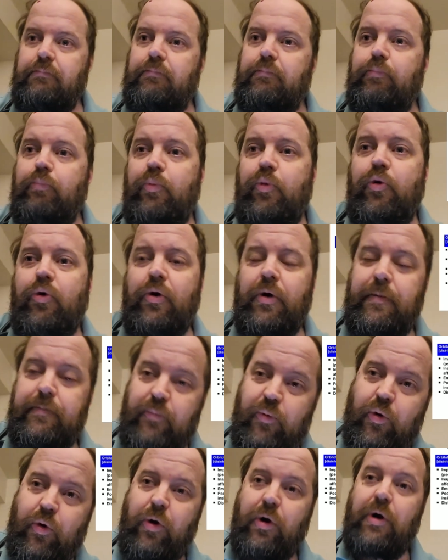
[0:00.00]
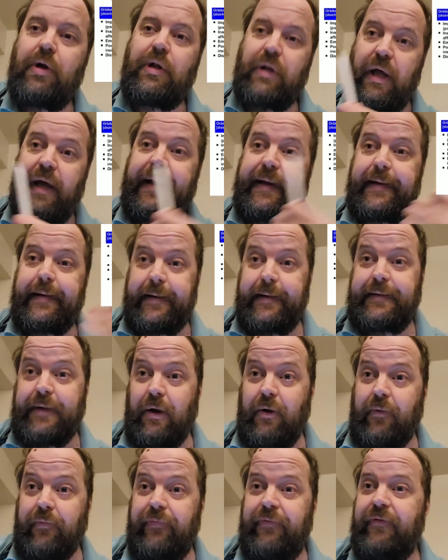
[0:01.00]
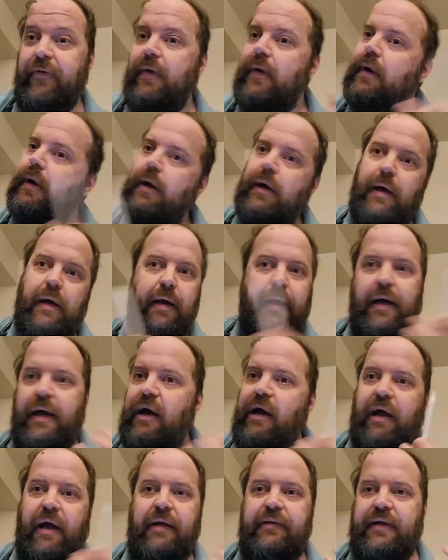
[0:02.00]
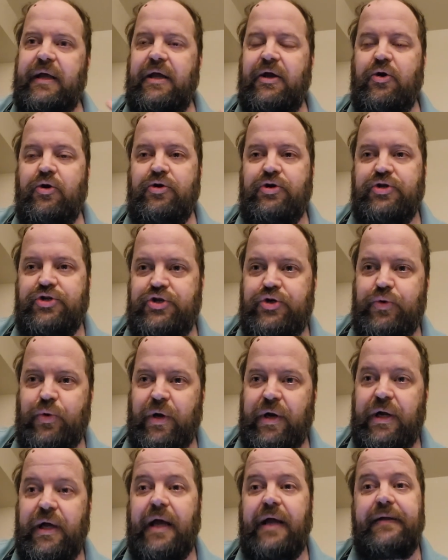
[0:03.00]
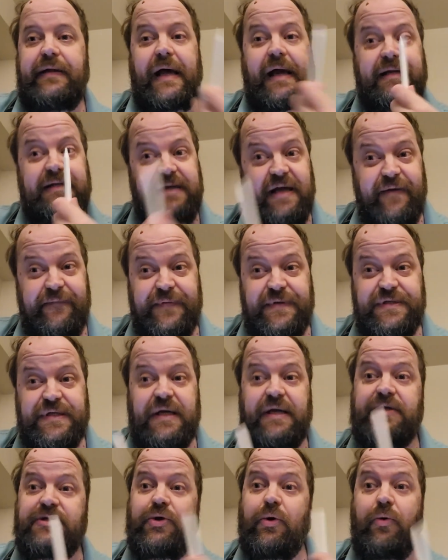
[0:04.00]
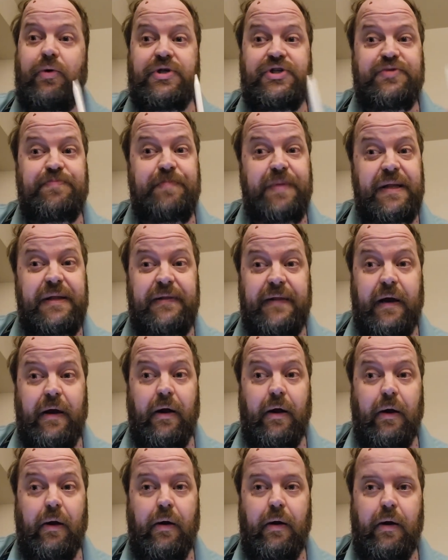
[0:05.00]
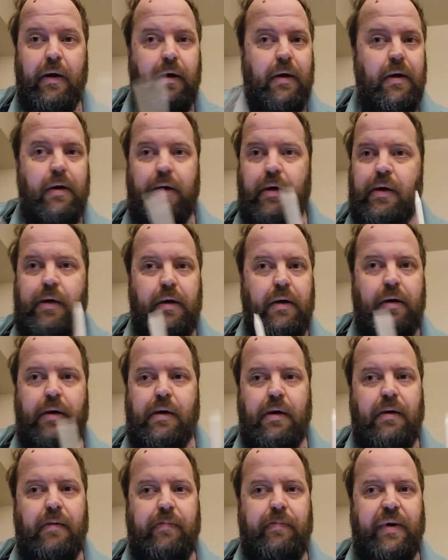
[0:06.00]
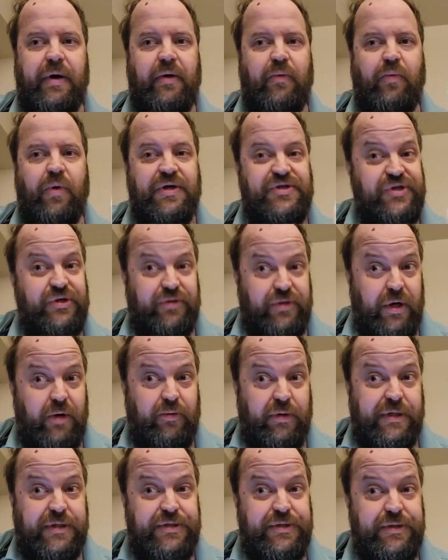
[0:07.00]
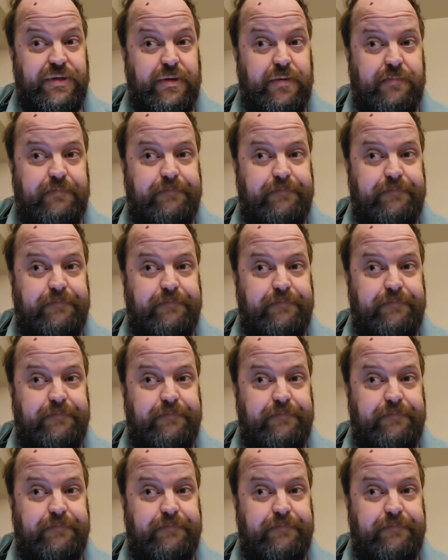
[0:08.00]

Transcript: more and more like adults, and they couldn't do it. And that deficit has always been there, but it wasn't noticed.